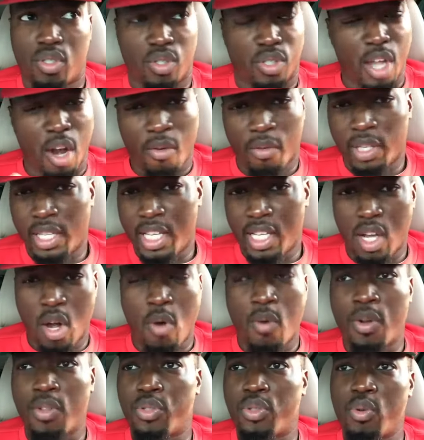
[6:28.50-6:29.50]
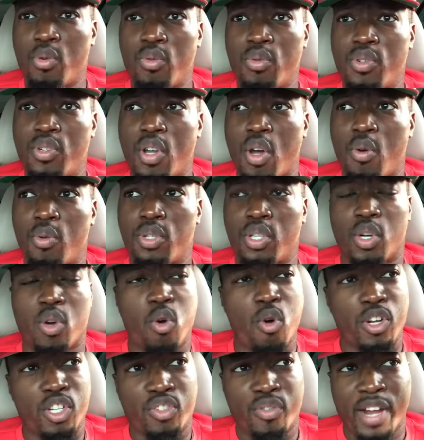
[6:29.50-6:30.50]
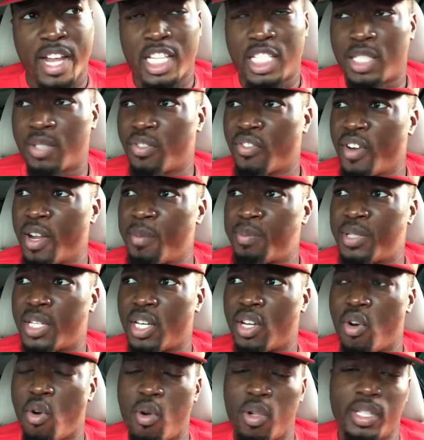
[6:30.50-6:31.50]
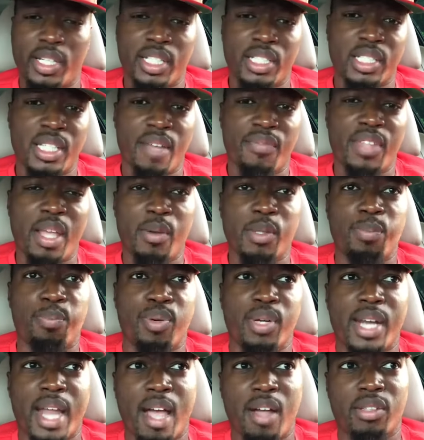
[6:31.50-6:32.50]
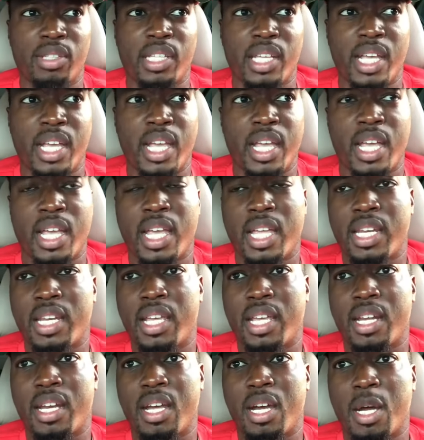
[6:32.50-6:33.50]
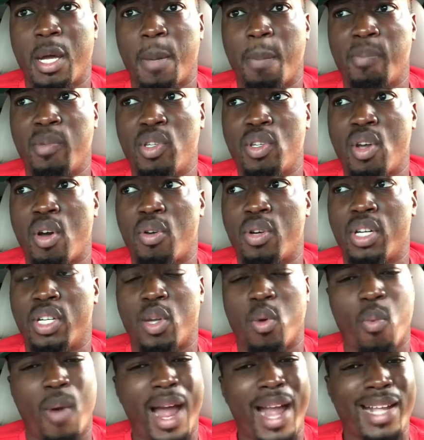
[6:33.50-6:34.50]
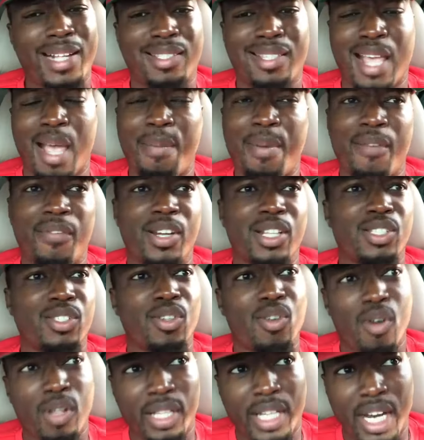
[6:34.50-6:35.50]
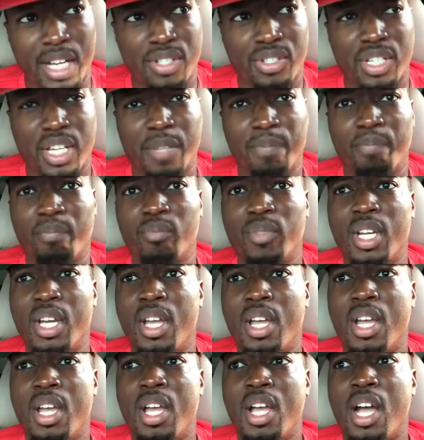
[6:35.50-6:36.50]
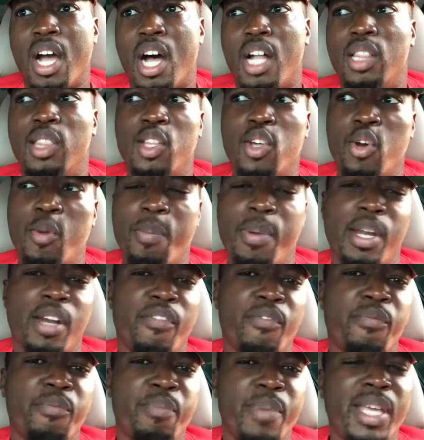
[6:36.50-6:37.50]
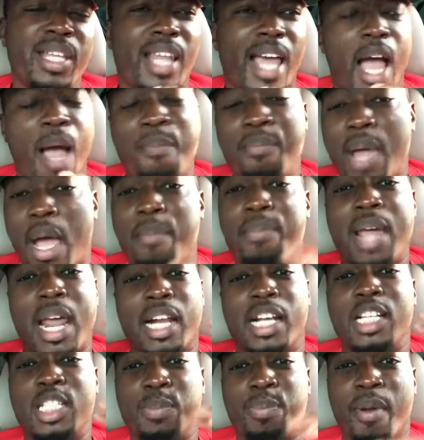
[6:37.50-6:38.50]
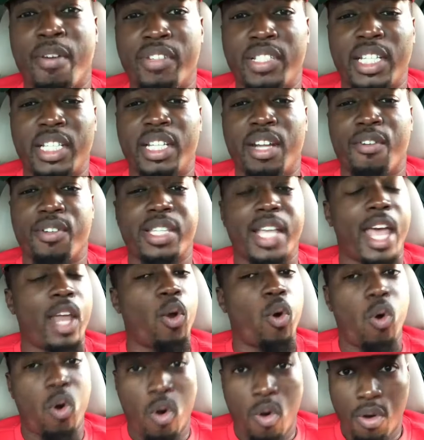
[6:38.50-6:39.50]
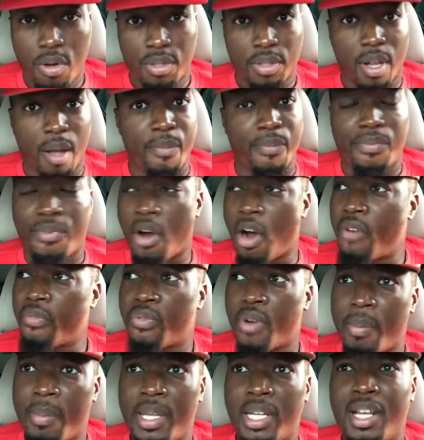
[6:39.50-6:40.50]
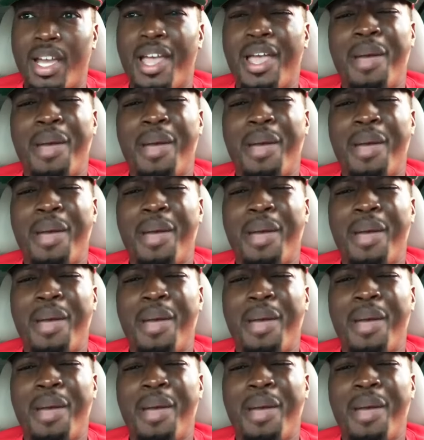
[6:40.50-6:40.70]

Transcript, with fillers: thoroughly going through, you know, the court transcripts and all of the stuff that was put out there and, and um, you know, the, the wiretap evidence and all of that shit, a little bit of me, like, I'm, I'm not a conspiracy theorist at all. I'm far from it.